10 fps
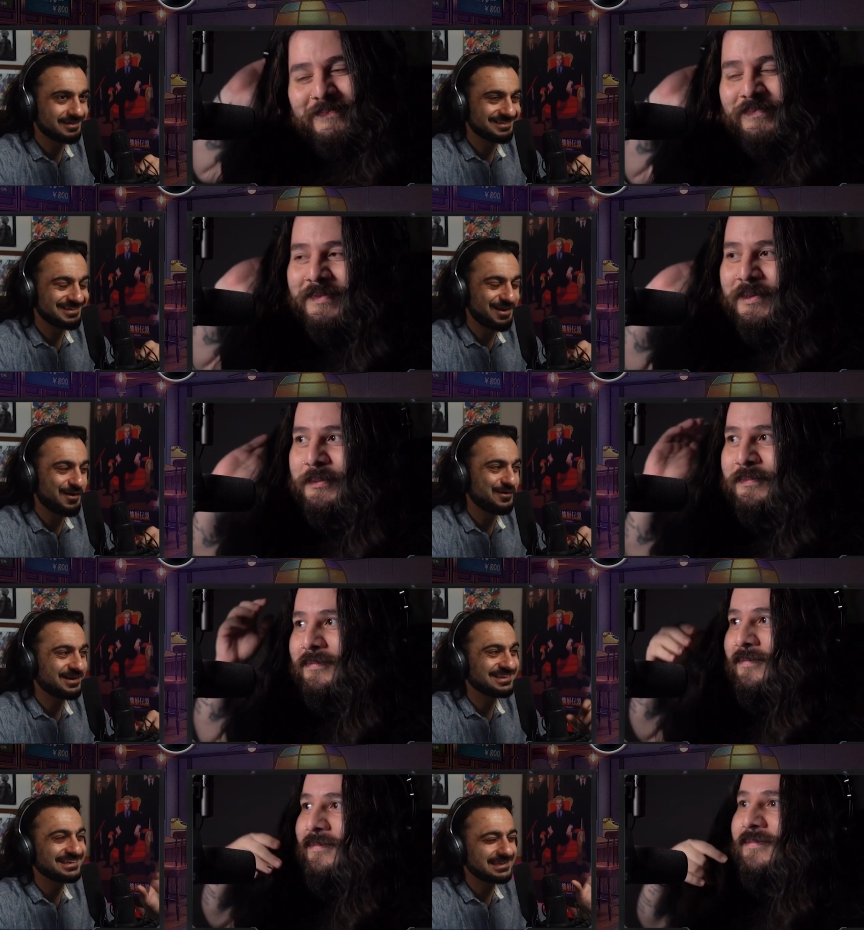Speaker 1: No,
Speaker 2: because
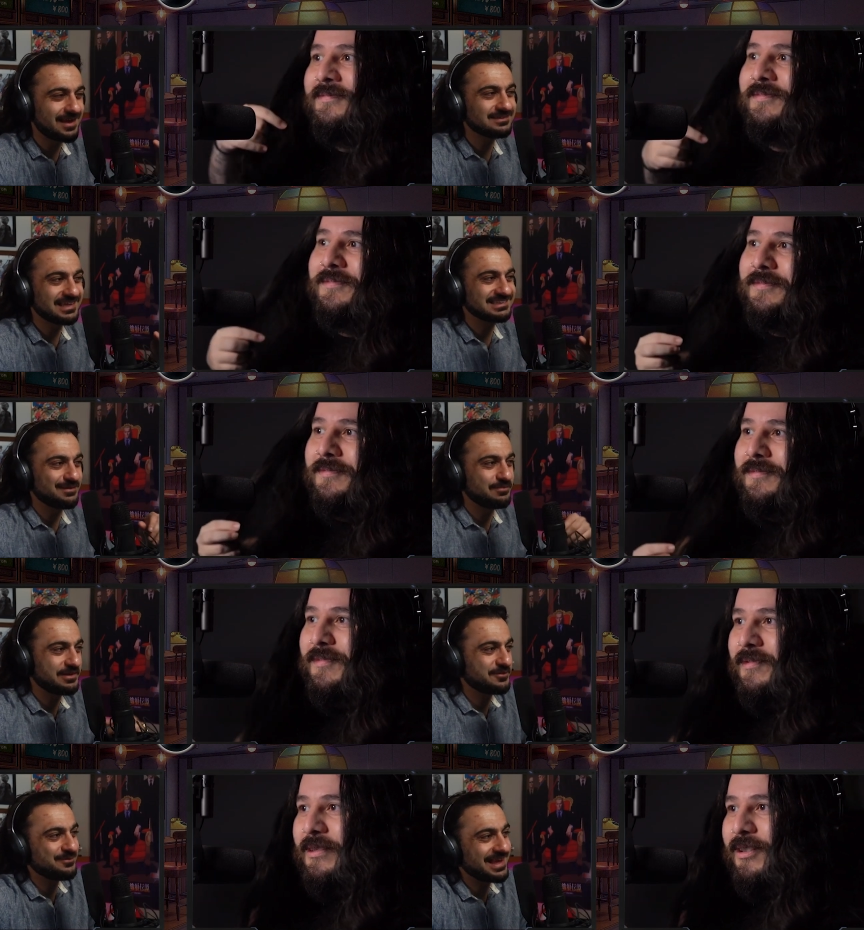it sounds like something
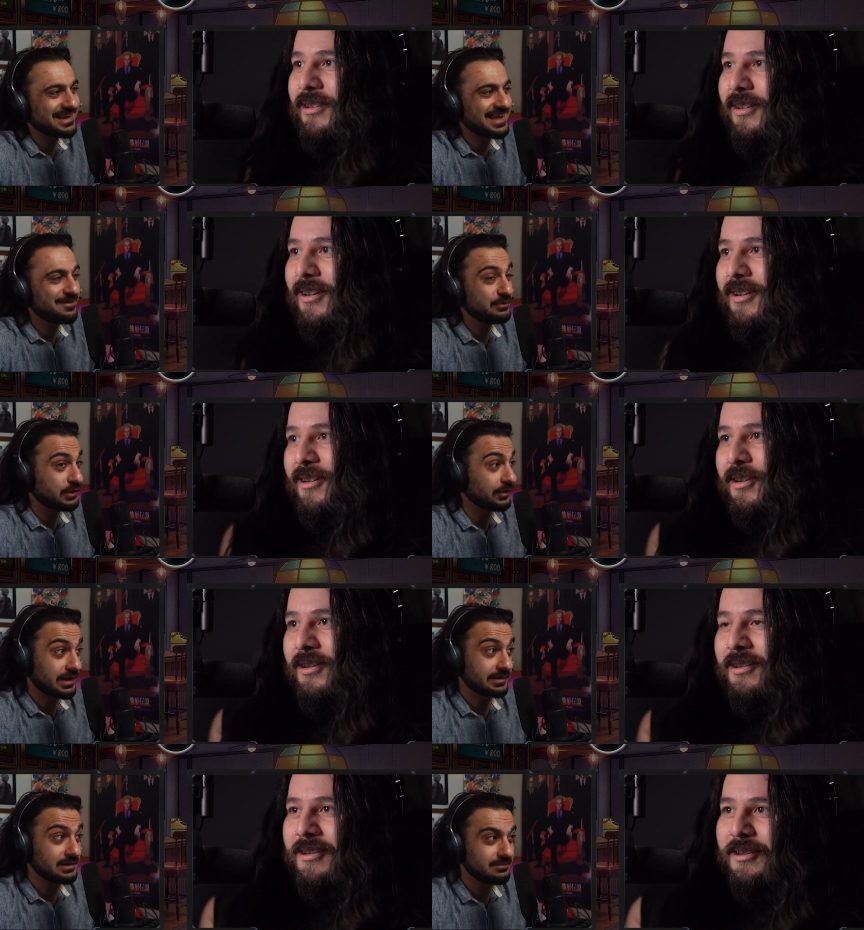from that game, which also has
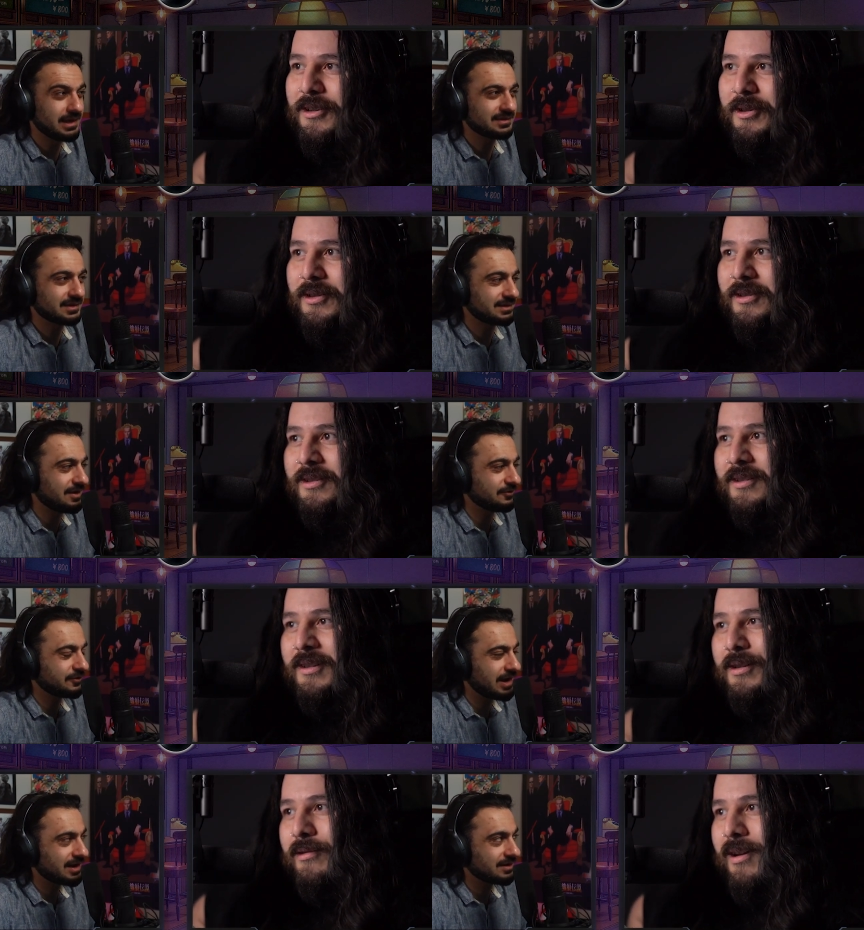an amazing
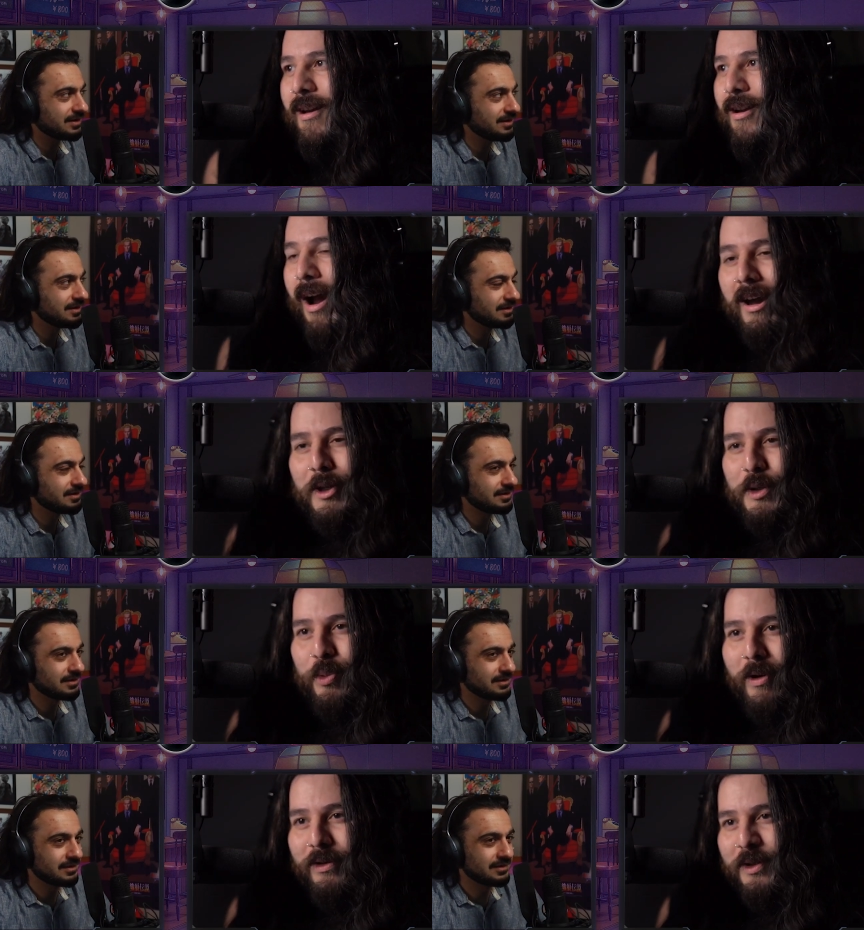soundtrack. Kind of
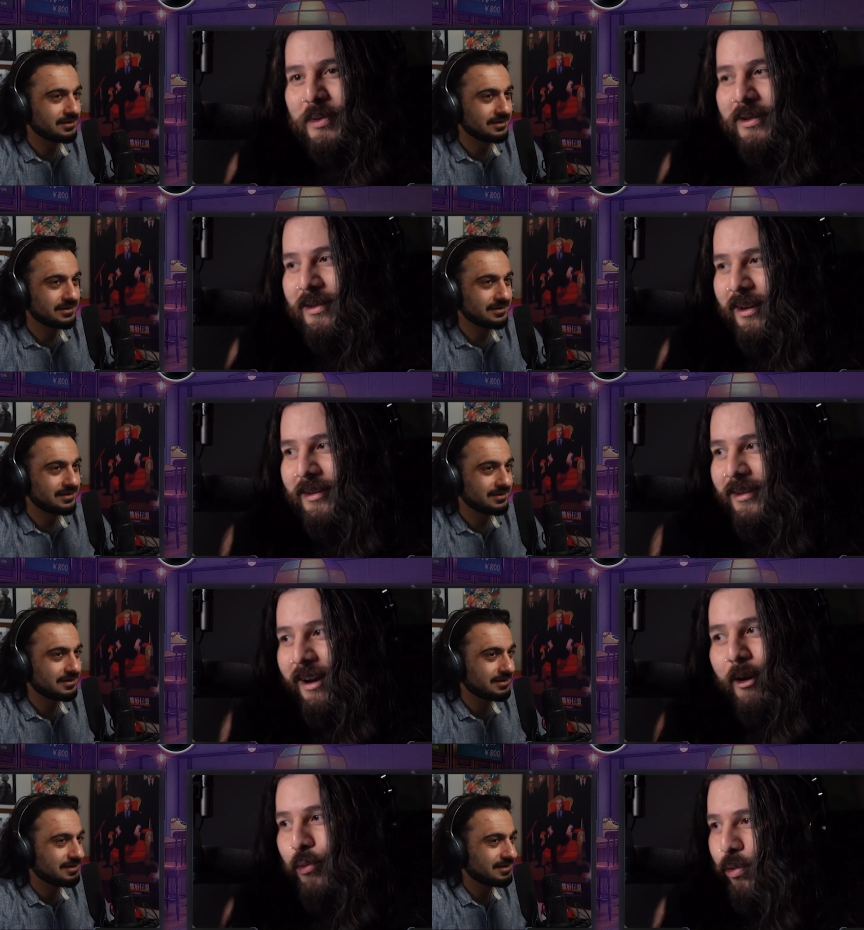spoilers, but
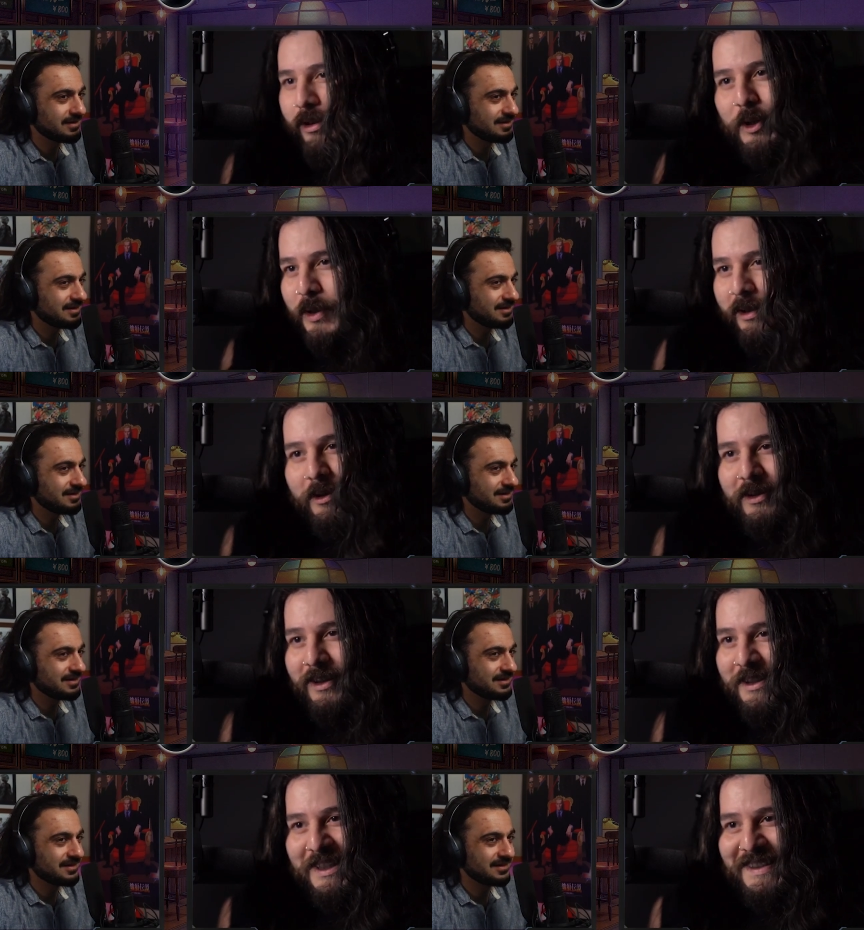
Speaker 1: I really don't think you're going to
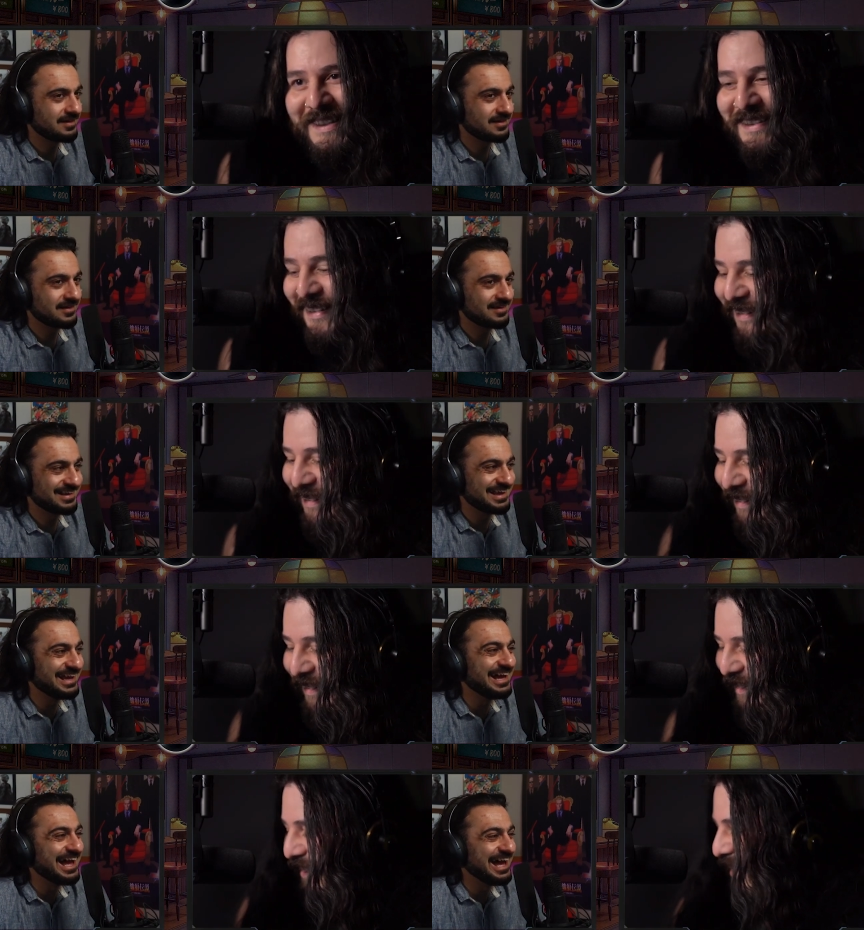get this.
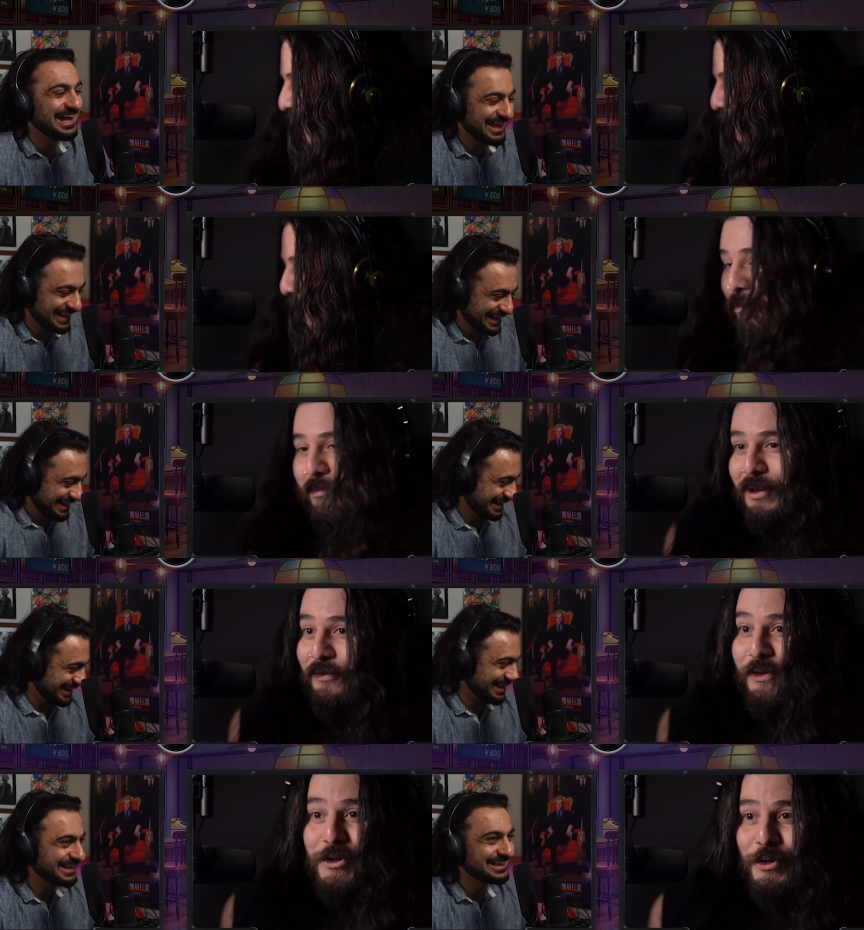But if
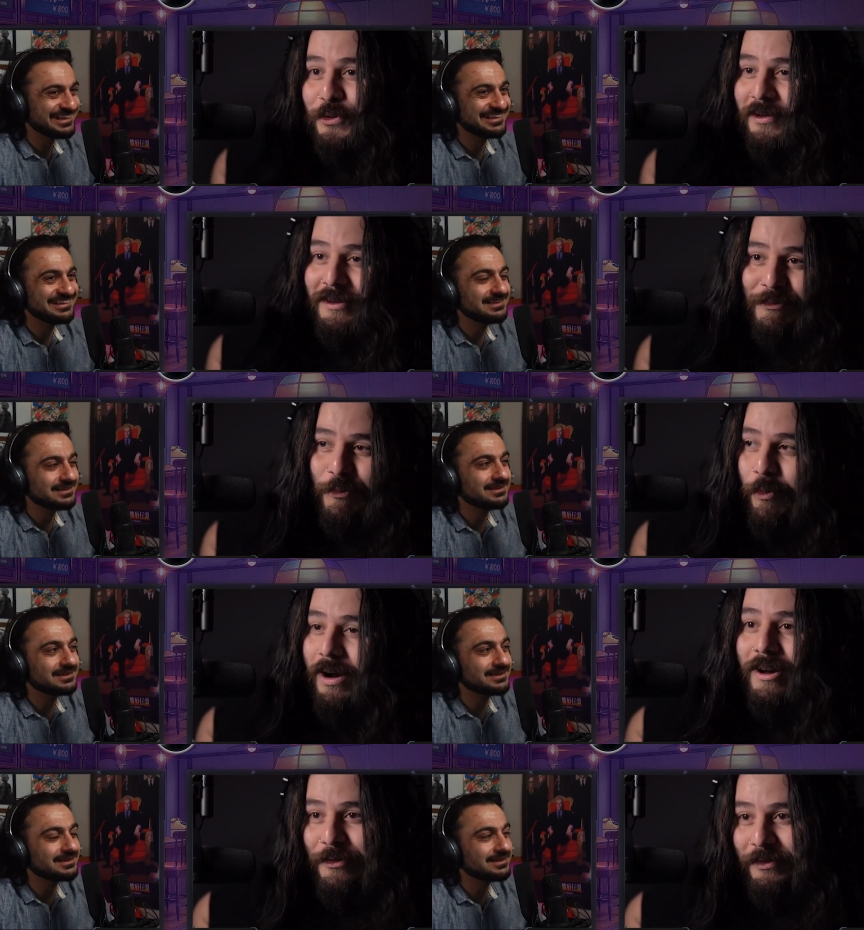you do, then wow.